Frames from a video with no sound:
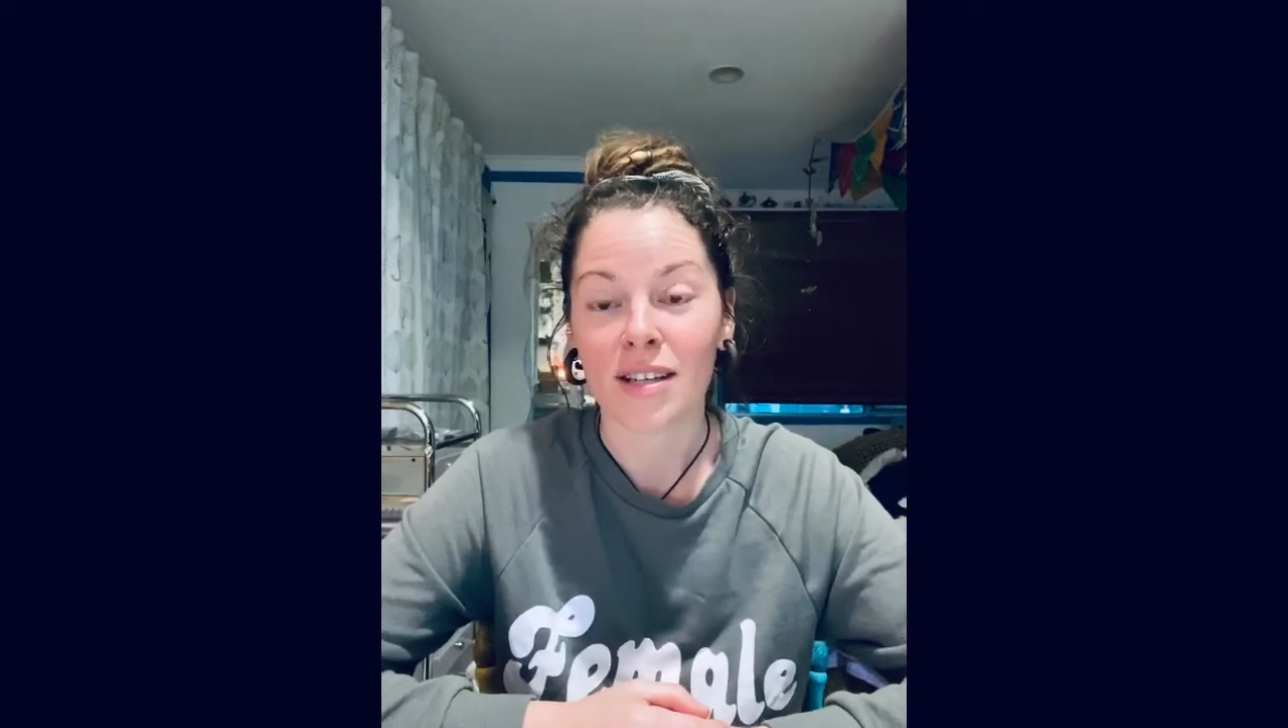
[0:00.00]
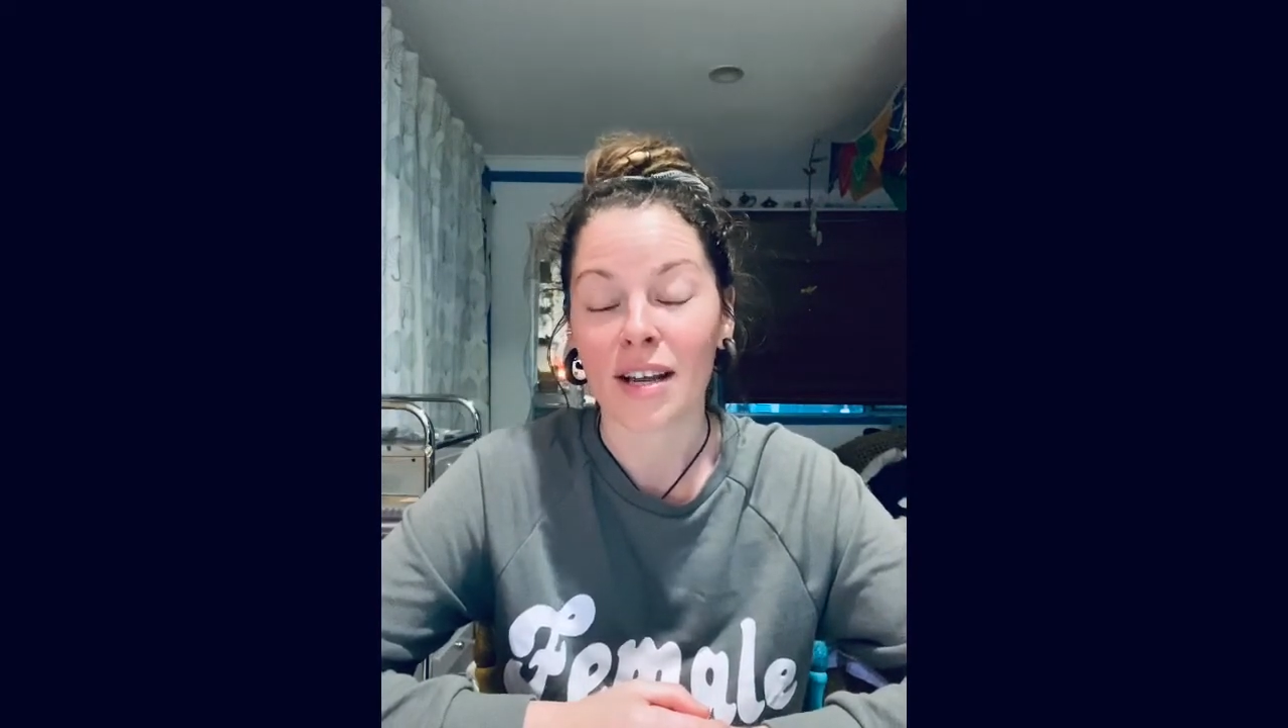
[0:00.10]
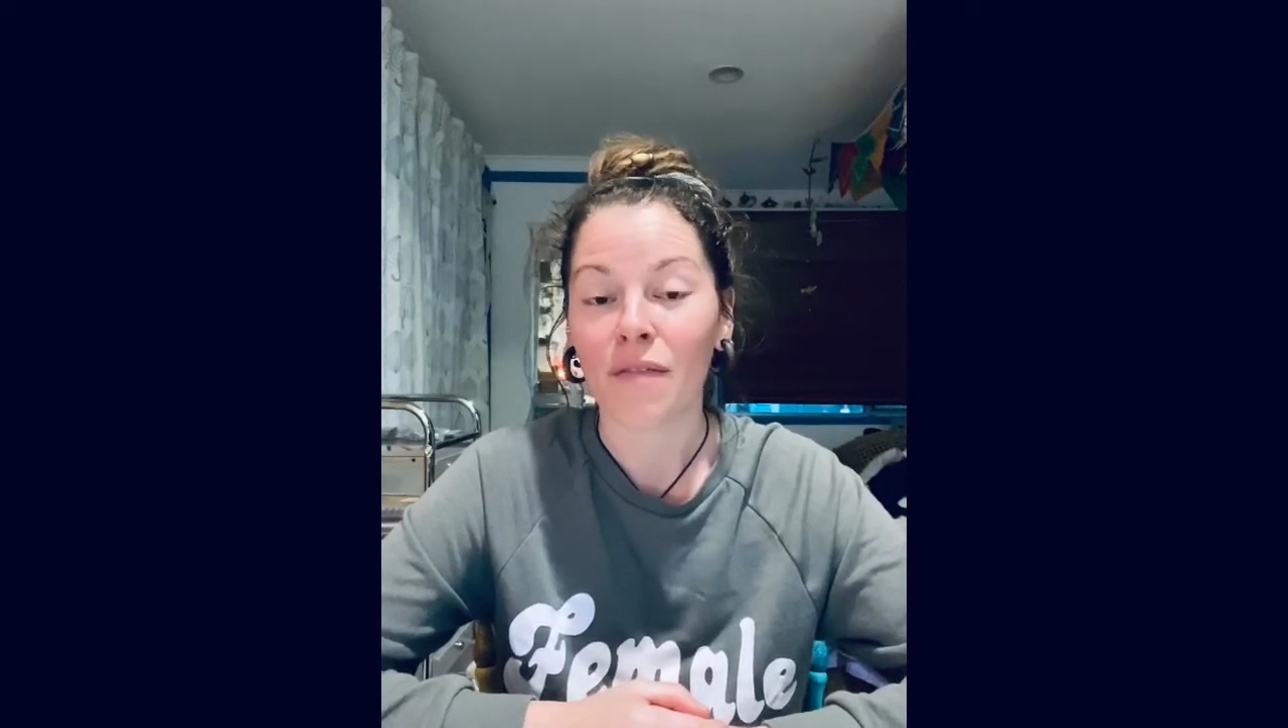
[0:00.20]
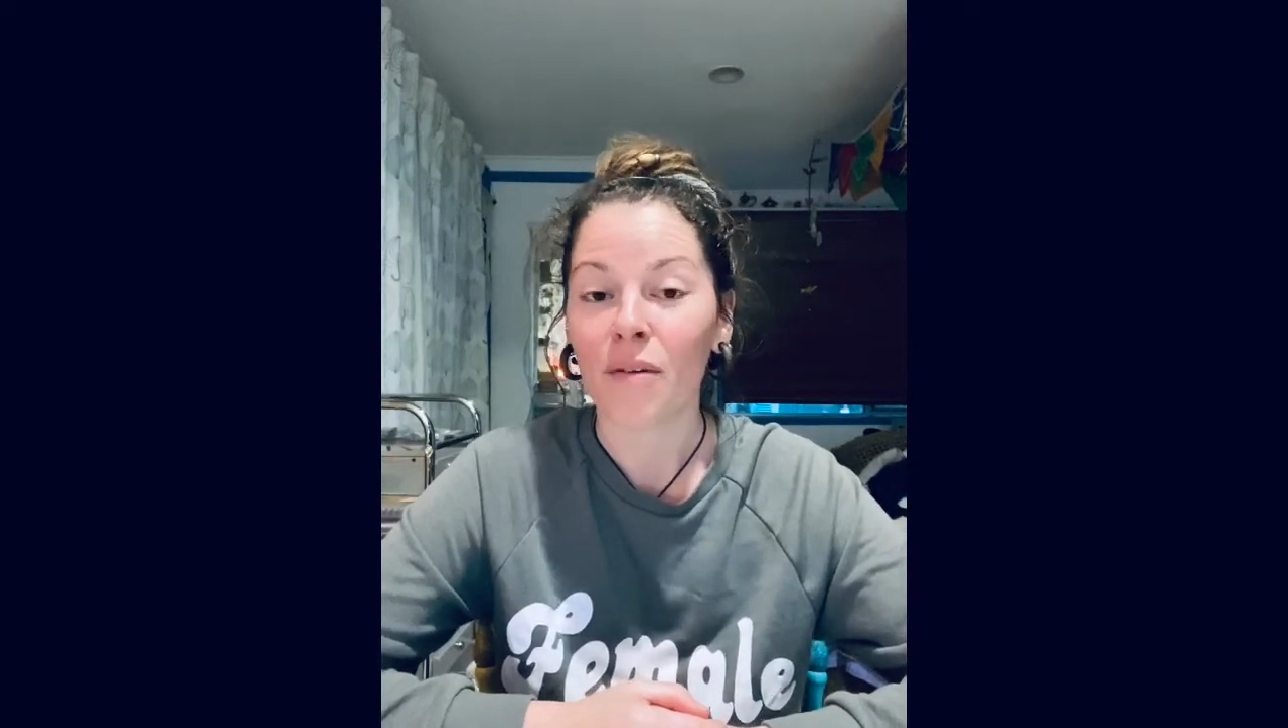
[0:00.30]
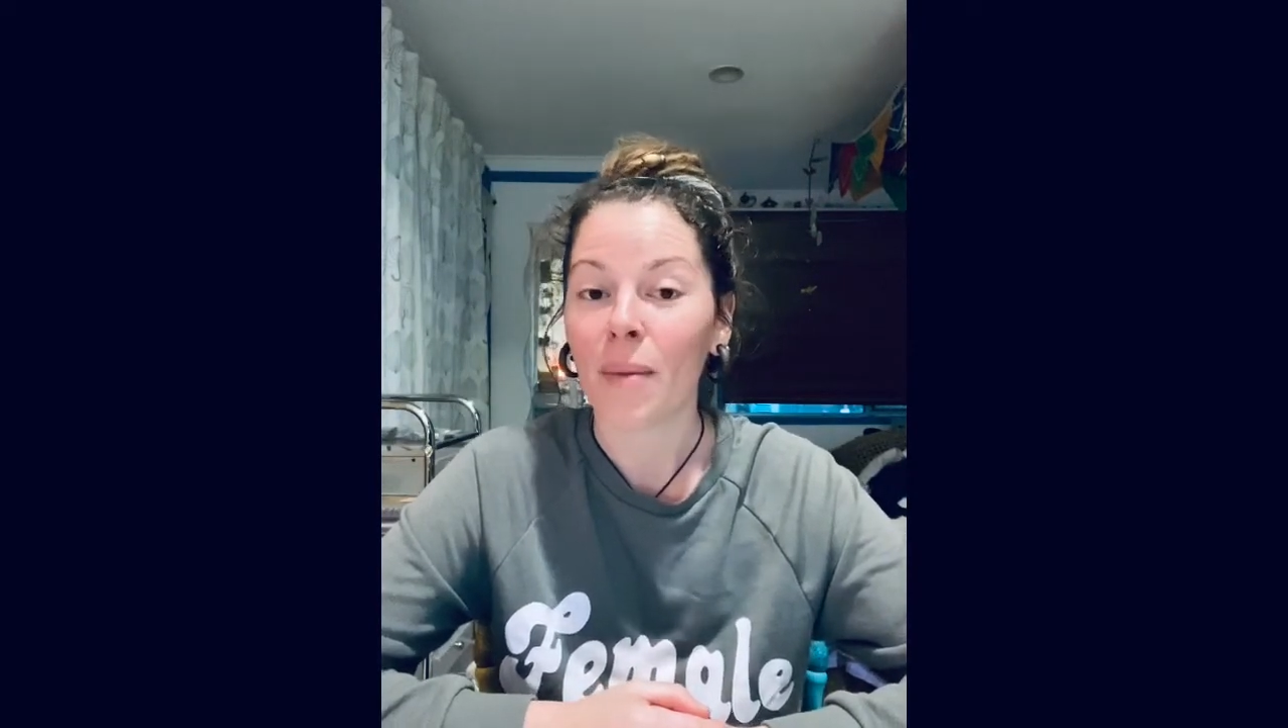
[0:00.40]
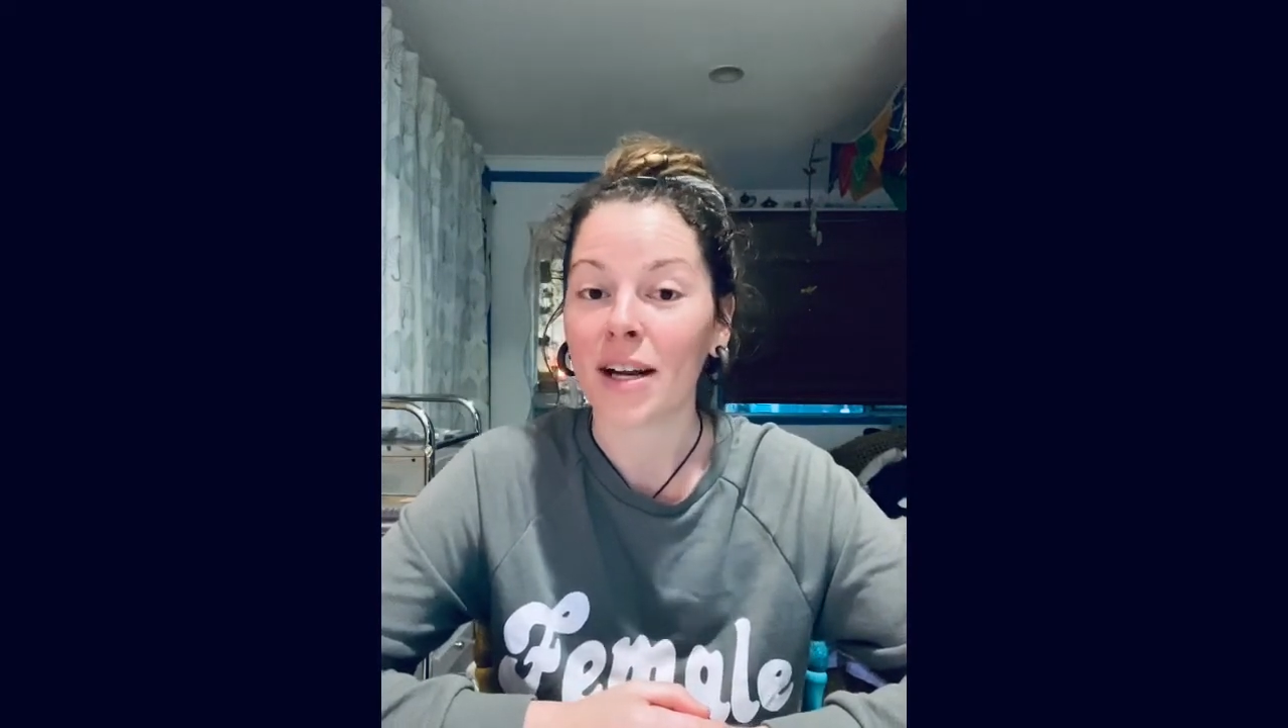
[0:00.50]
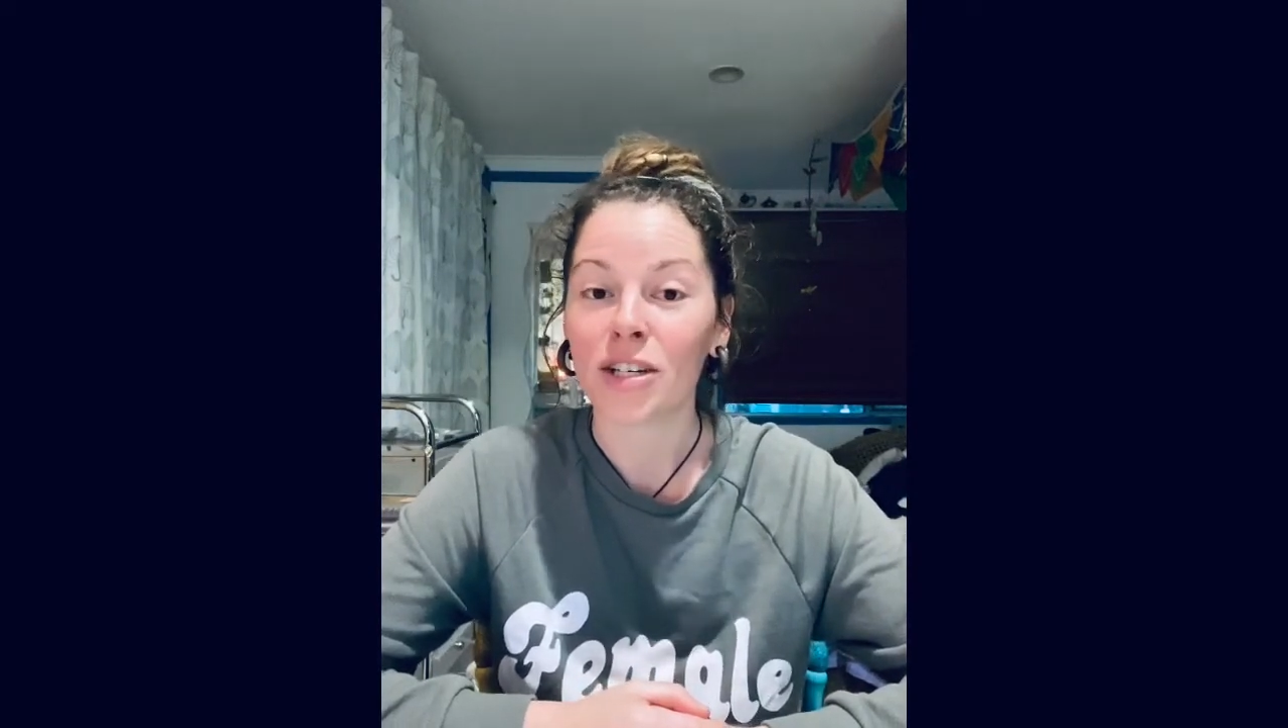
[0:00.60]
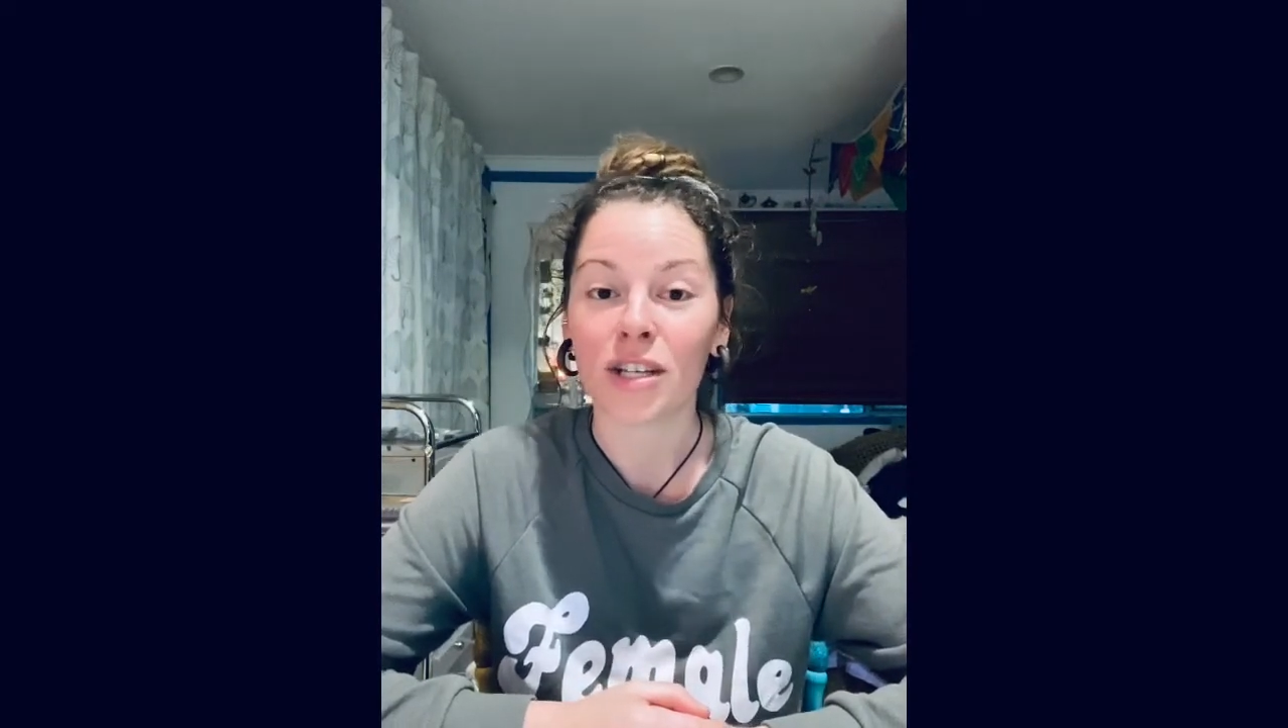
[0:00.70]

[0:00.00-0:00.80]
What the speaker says: information